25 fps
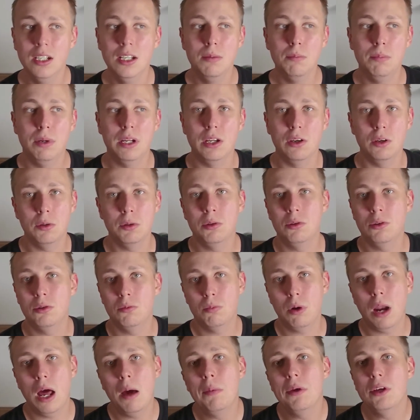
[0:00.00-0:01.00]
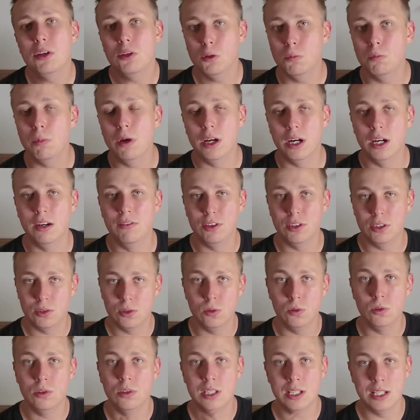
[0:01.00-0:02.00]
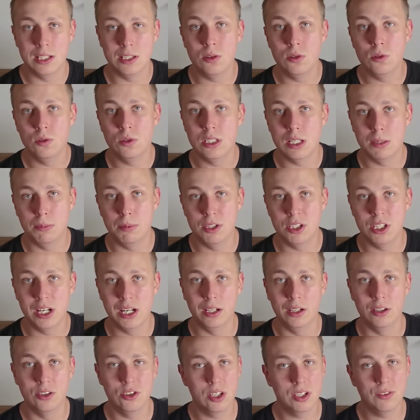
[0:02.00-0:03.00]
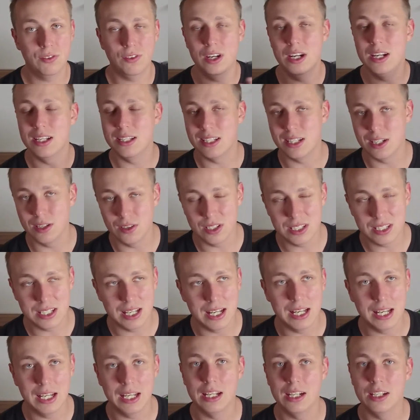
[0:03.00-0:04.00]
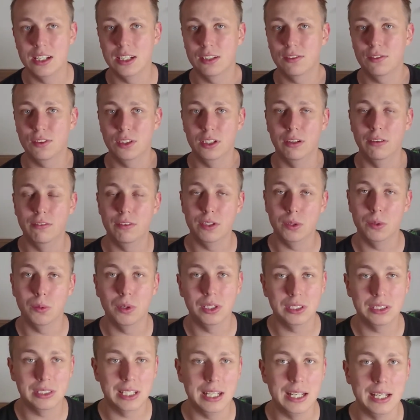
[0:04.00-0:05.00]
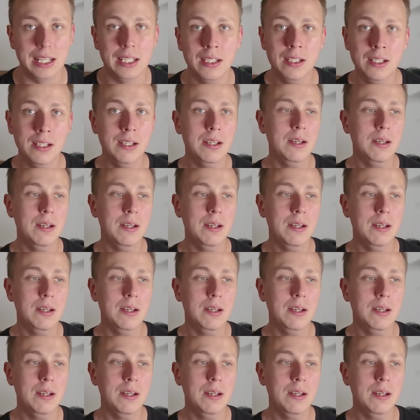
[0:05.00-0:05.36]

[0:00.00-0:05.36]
But it would probably do better if you did 2 separate channels, just for SEO's sake and just for your viewers' sake.